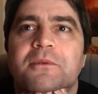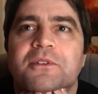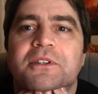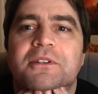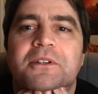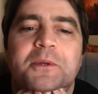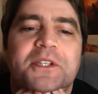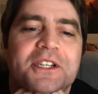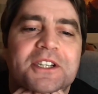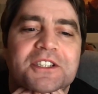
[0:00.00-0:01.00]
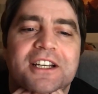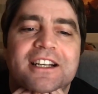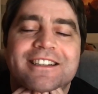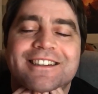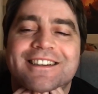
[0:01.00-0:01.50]
I was like, oh, I wish I could
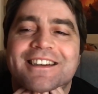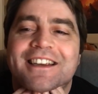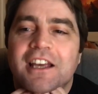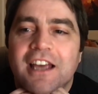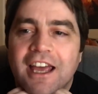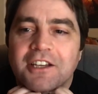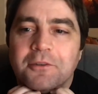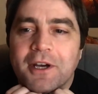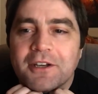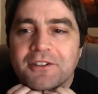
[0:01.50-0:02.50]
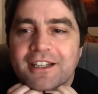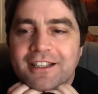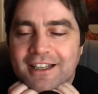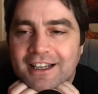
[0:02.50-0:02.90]
chat to X, Y, or Z.